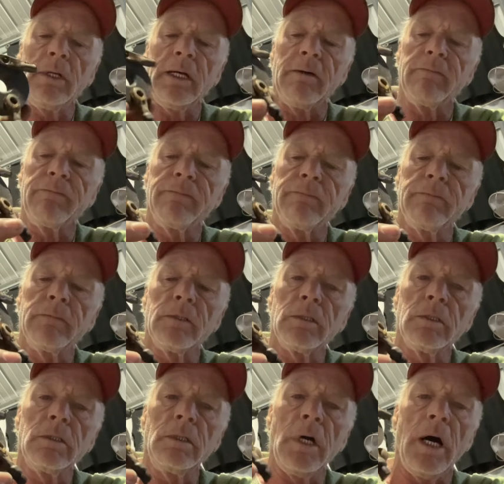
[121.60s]
have
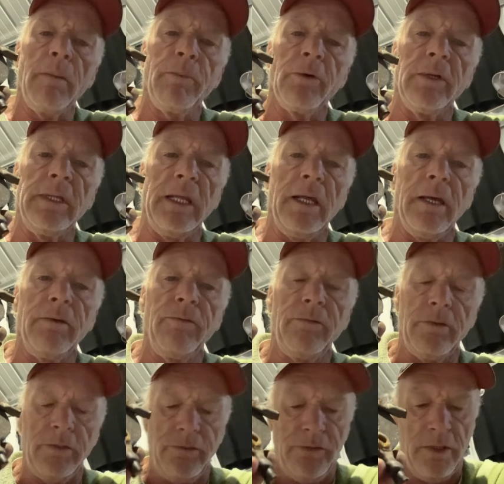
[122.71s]
copper in the ends.
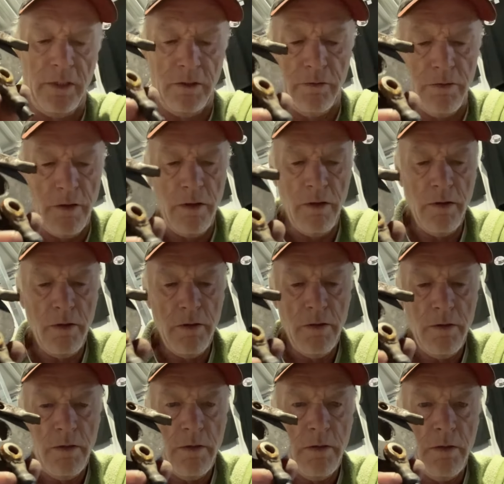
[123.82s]
So
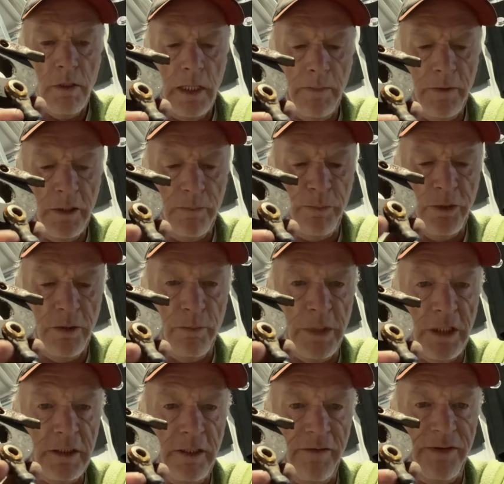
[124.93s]
I'm gonna put a
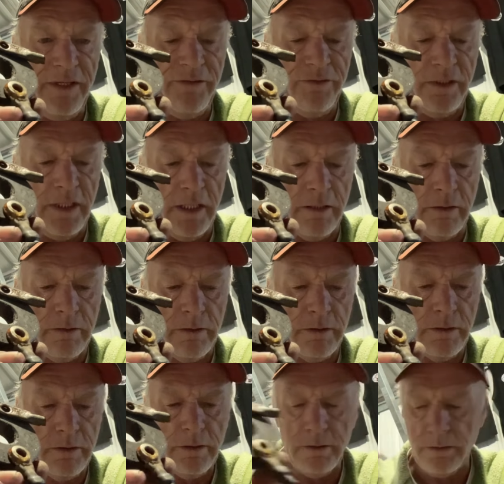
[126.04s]
bucket of these together.
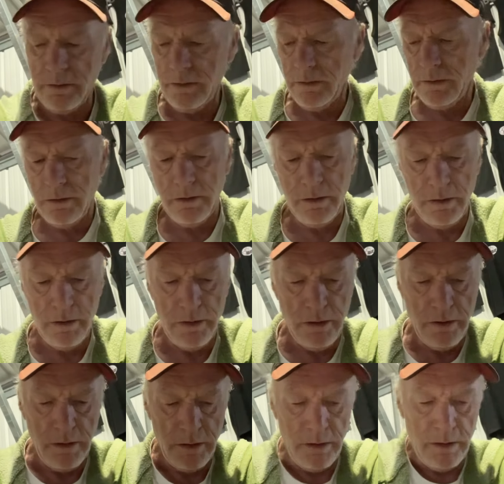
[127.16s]

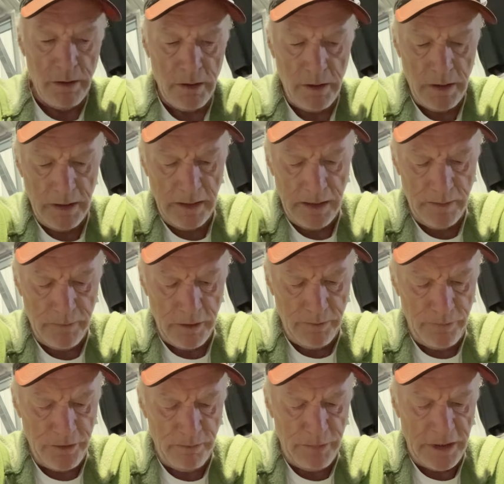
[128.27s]
And then I'm gonna
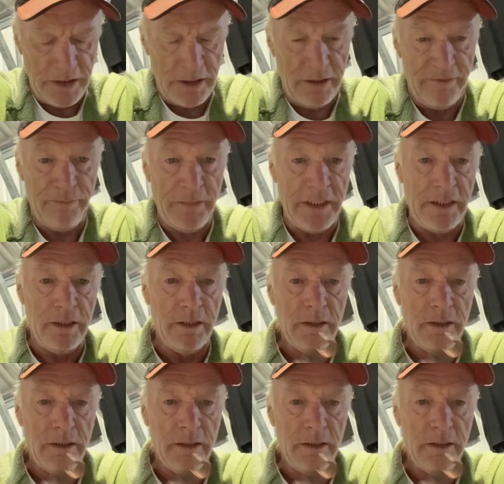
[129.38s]
put a bucket of my